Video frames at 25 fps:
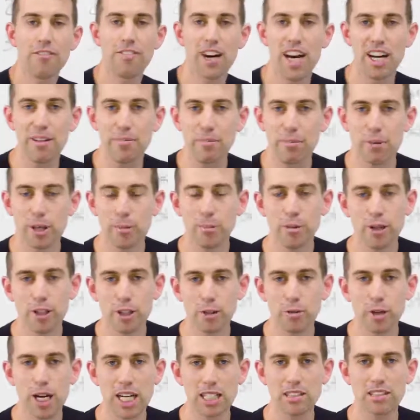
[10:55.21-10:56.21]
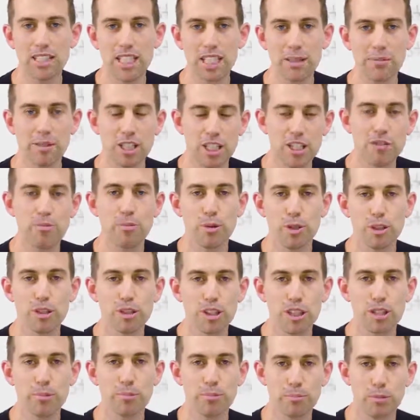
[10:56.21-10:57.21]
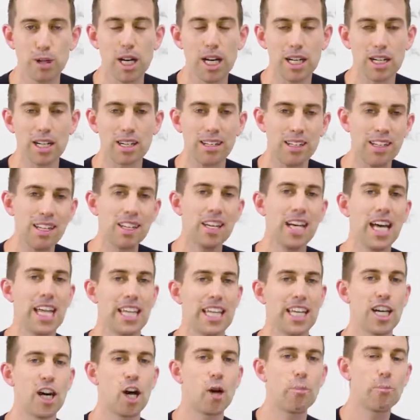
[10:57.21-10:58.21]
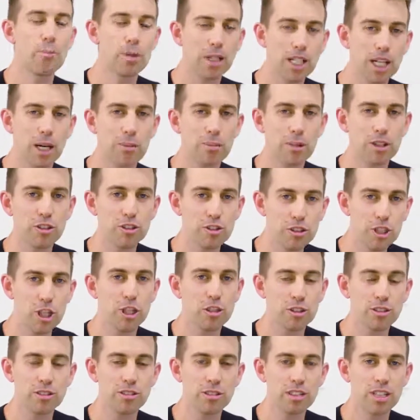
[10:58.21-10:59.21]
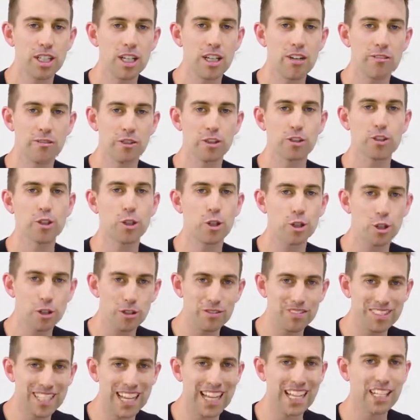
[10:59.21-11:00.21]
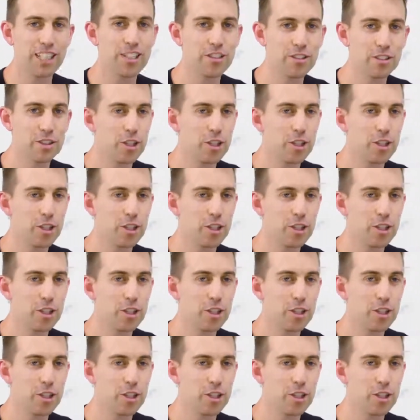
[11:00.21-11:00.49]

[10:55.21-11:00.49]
five people on the right team that you personally brought in, and they all become consultant for a total of 10